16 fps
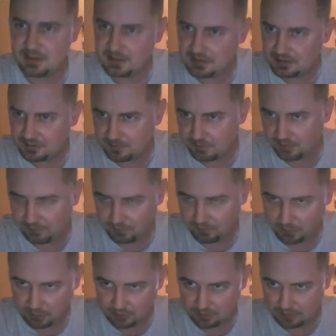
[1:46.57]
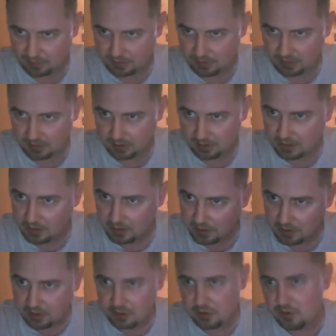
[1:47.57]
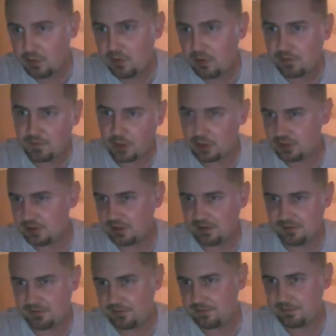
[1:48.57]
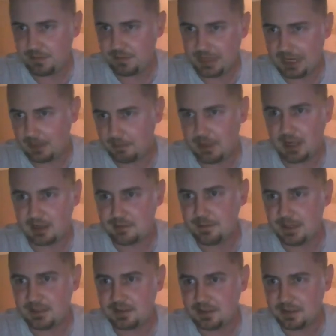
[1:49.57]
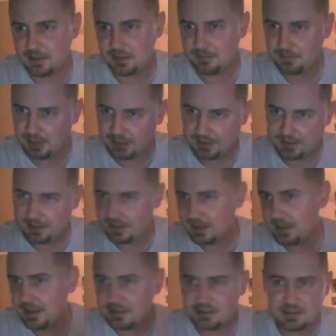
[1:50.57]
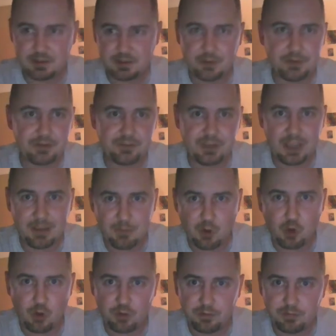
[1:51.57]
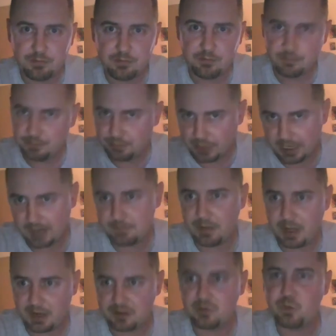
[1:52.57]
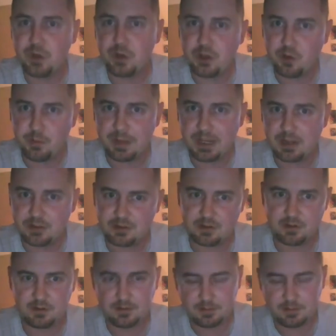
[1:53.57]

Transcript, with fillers: This is the, the uh, newer version of Blackbox, basically, but it's still the same old Blackbox window manager.